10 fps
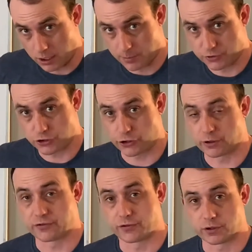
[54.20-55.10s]
sugary
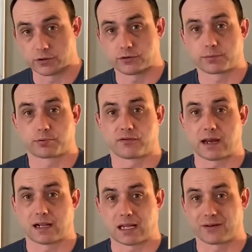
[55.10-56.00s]
foods provide
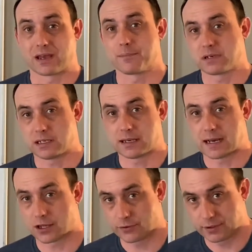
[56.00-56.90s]
a lot of empty
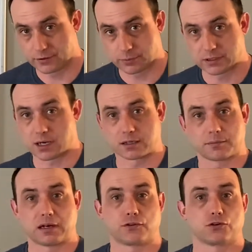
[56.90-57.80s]
calories. We talked
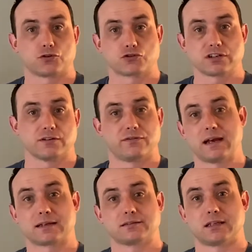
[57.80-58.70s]
about the nutrition
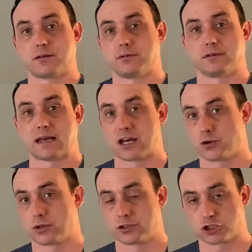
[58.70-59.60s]
facts label and how to
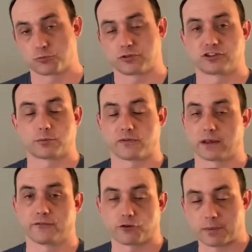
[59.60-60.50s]
interpret some of the
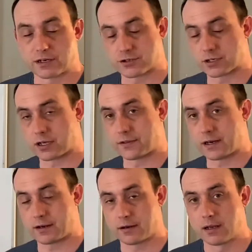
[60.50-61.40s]
information on
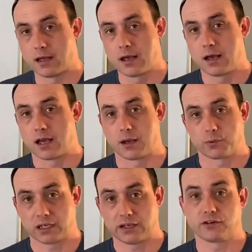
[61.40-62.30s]
there. And we
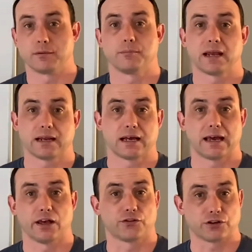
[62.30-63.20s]
even made a
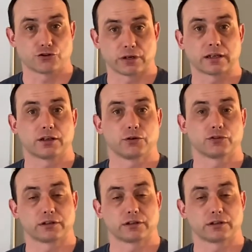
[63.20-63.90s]
healthy drink using